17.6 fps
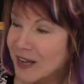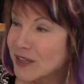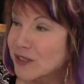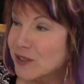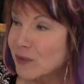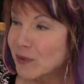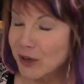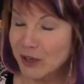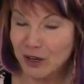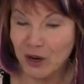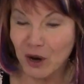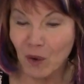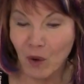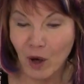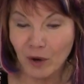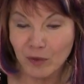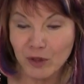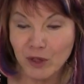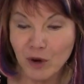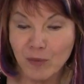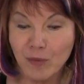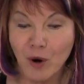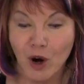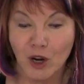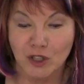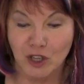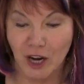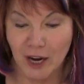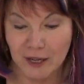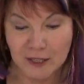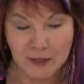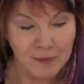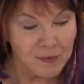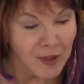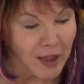So we're going to go on with our
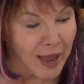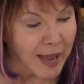project,